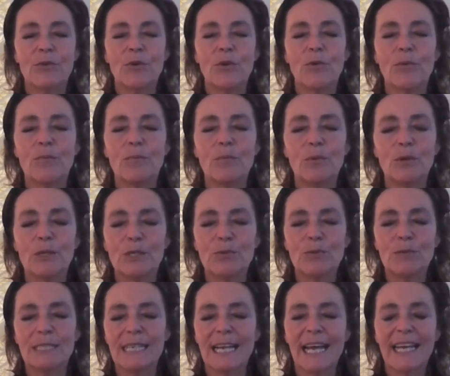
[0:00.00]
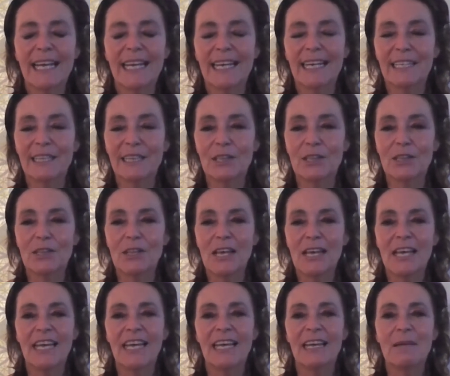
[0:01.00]
room, which was like a little
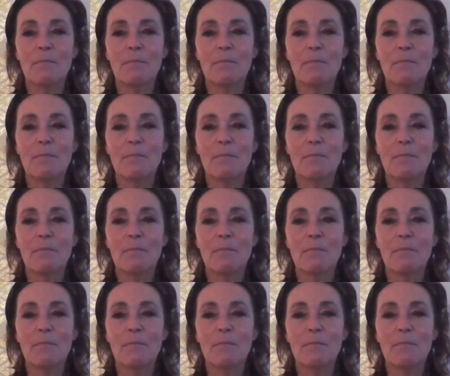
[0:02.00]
